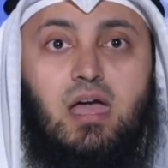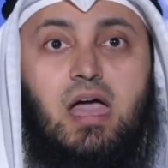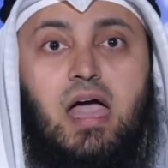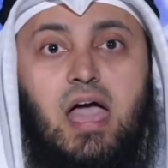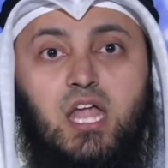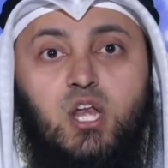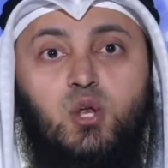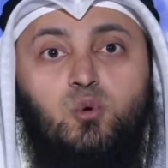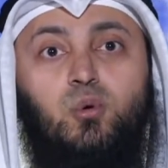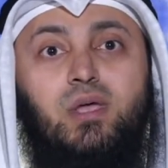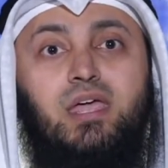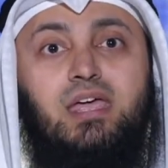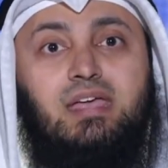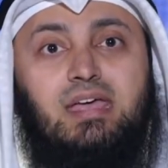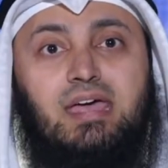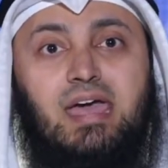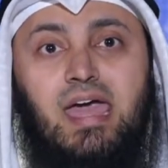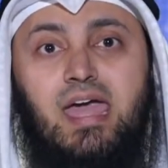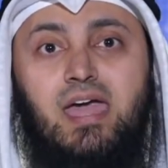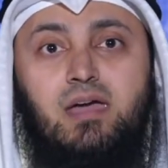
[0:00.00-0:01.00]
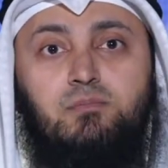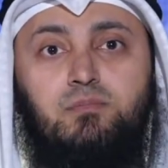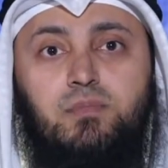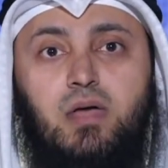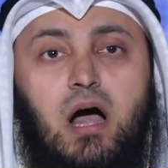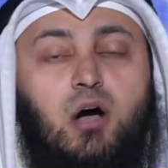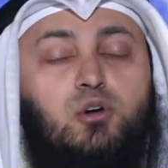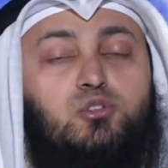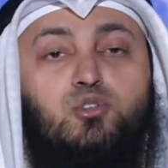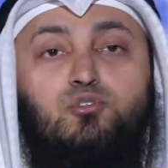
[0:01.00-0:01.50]
And we came
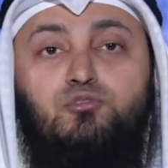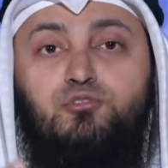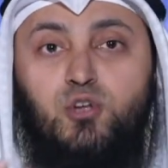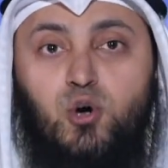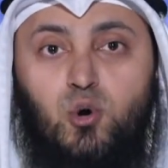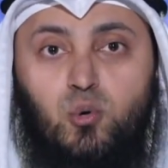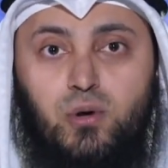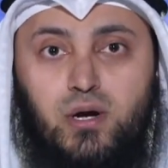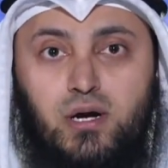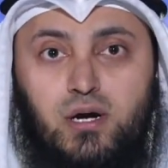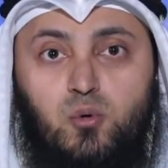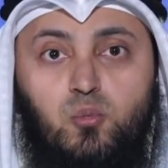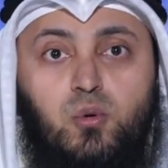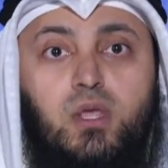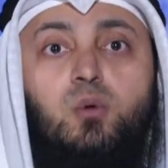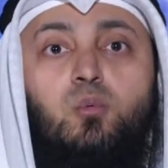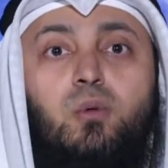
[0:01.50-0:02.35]
out of nowhere. We